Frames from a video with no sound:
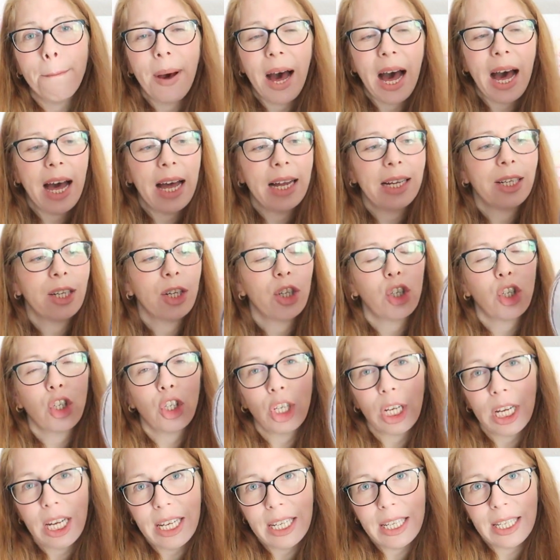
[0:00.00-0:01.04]
but
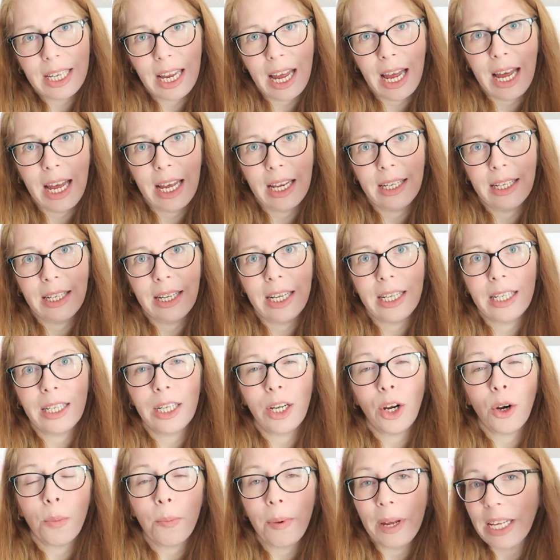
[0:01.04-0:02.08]
she said that
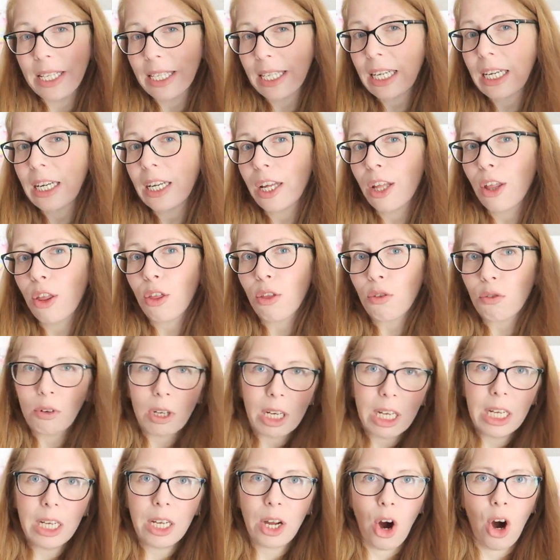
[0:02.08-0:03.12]
there are basically
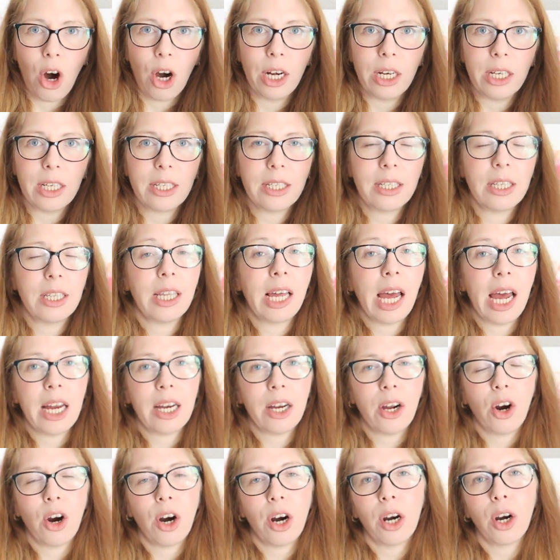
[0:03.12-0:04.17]
3 yarns
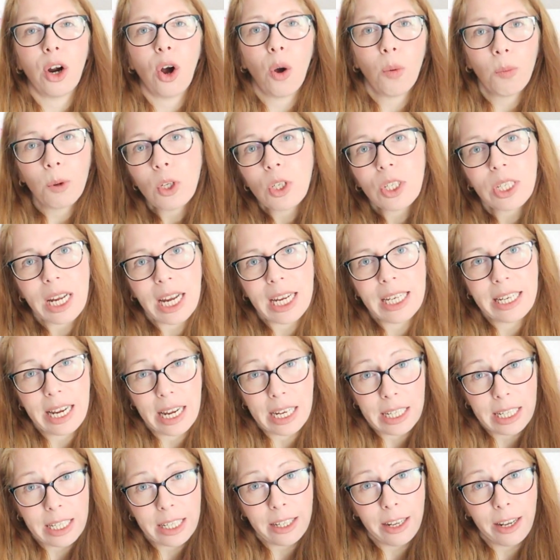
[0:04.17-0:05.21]
that are almost
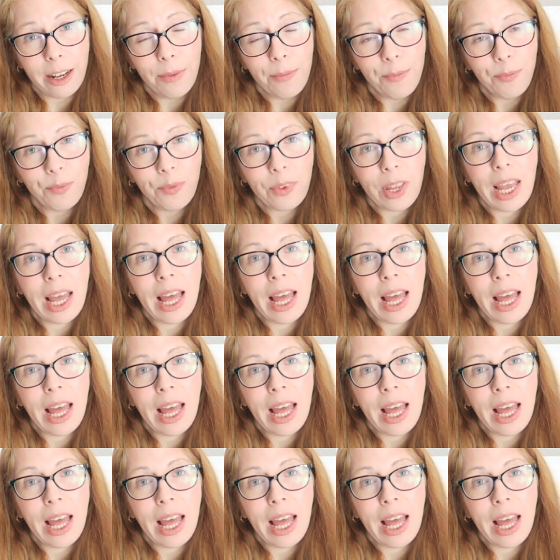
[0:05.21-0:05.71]
identical,